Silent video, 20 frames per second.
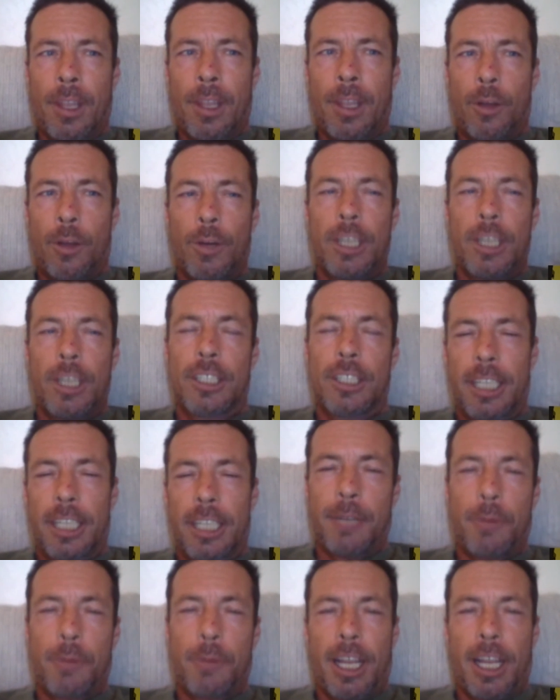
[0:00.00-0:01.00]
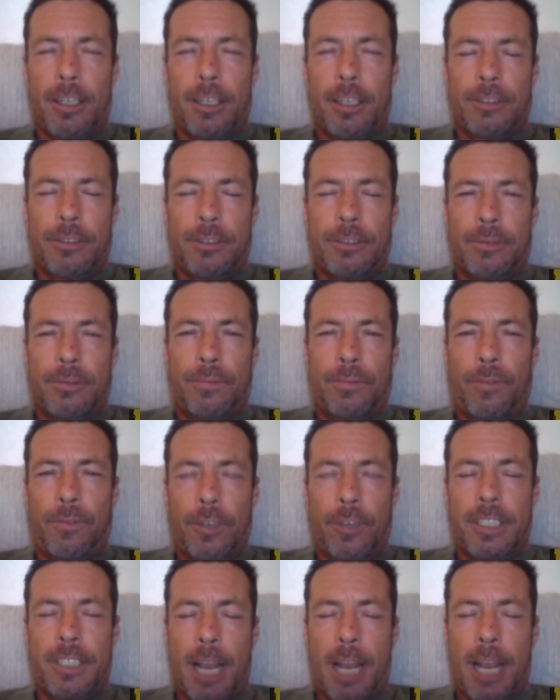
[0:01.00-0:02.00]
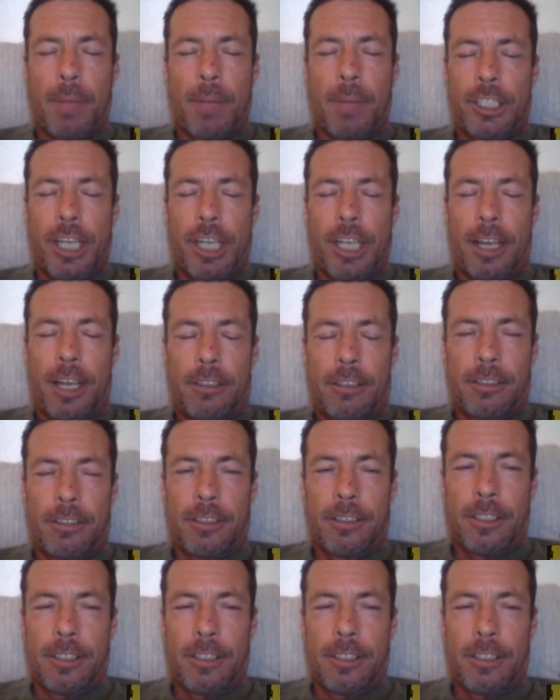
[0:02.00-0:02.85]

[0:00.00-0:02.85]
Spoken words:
Originally, when I first set up my channel,